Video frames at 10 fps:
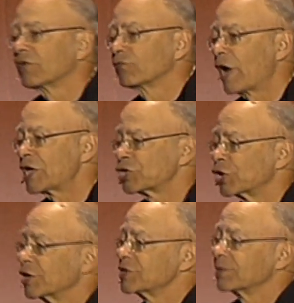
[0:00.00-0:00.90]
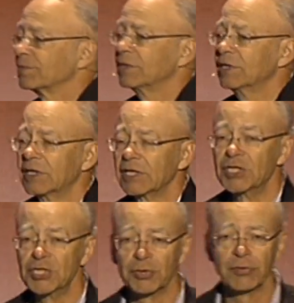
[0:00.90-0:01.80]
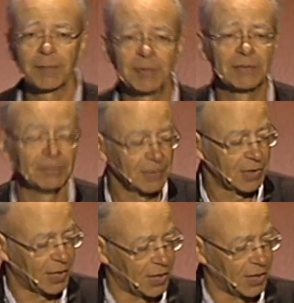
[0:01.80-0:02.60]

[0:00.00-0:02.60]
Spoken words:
of Rationalism in Europe,